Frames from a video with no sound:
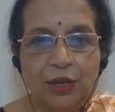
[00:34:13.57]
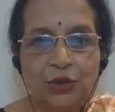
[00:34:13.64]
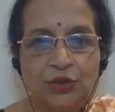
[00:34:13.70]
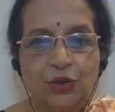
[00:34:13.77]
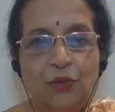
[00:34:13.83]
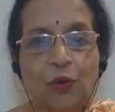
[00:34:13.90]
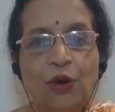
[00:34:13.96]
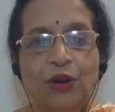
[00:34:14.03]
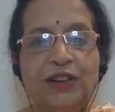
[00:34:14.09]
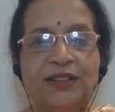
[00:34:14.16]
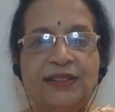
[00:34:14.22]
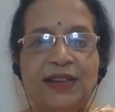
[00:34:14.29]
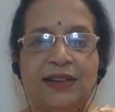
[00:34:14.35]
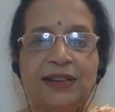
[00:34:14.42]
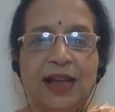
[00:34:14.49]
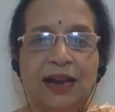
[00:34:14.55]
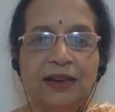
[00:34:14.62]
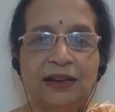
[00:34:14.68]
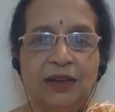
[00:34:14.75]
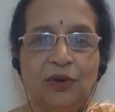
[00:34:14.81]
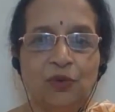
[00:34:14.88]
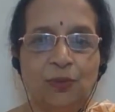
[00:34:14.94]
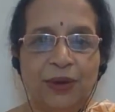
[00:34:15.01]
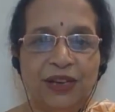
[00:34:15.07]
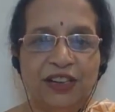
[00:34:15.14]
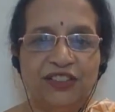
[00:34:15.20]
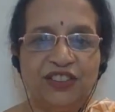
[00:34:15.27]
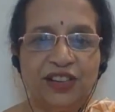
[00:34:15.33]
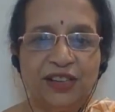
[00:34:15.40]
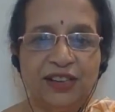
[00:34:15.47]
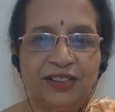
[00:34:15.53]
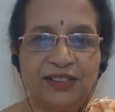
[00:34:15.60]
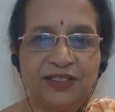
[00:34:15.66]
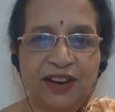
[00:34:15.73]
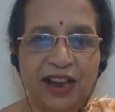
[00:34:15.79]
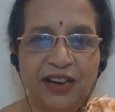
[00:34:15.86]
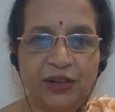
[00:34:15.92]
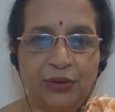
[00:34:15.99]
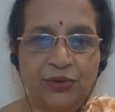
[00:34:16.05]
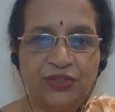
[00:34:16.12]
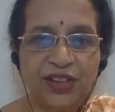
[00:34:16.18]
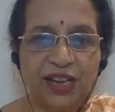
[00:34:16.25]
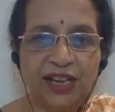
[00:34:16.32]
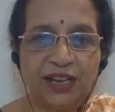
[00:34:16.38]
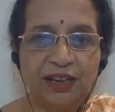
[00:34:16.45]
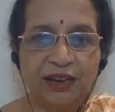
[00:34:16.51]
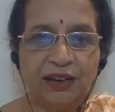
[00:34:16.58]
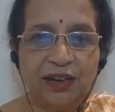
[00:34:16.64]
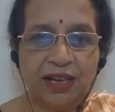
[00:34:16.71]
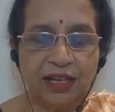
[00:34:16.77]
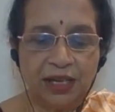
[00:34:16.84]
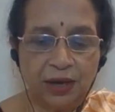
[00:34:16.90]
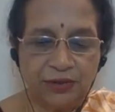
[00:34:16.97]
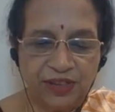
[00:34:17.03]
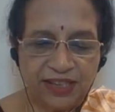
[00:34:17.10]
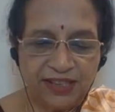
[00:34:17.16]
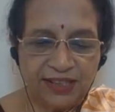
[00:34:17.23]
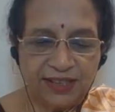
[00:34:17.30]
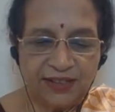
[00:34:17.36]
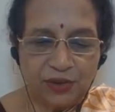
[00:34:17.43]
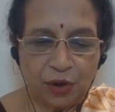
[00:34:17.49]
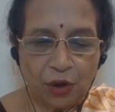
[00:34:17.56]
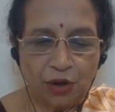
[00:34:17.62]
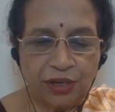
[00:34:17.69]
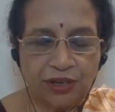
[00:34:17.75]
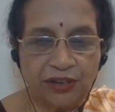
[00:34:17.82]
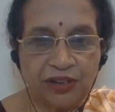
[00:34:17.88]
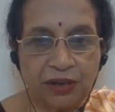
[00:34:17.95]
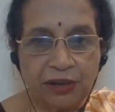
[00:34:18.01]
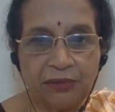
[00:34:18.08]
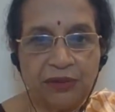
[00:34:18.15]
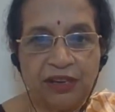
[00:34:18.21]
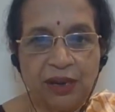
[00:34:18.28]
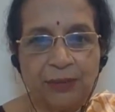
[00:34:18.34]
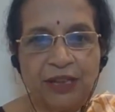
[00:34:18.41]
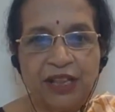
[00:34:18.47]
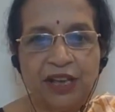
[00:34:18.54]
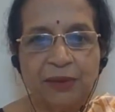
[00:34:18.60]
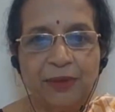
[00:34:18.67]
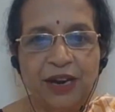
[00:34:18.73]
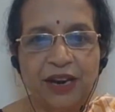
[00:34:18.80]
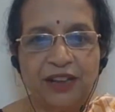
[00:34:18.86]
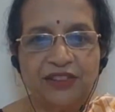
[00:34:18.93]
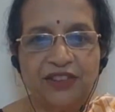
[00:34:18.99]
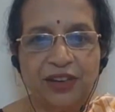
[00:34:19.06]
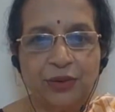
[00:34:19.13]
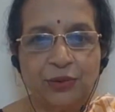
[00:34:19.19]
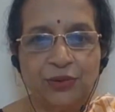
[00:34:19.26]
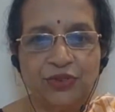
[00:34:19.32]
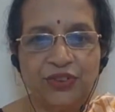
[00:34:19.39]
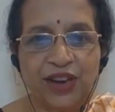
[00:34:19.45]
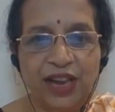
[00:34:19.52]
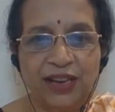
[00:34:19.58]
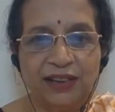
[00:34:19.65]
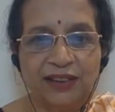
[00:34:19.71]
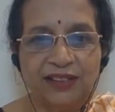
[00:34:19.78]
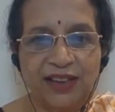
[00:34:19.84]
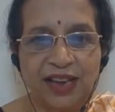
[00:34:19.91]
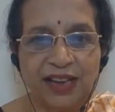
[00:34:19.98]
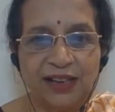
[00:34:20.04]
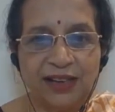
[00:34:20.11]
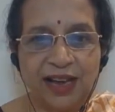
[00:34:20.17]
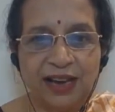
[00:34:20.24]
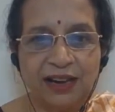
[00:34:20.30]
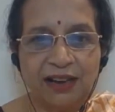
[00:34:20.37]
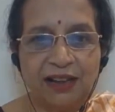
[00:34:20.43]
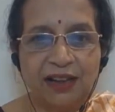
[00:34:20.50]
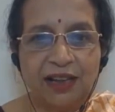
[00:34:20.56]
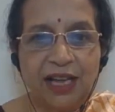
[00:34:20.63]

So, what is it that the Upanishad is trying to say here? Now, this is not Yamadharma Raja who's trying saying that.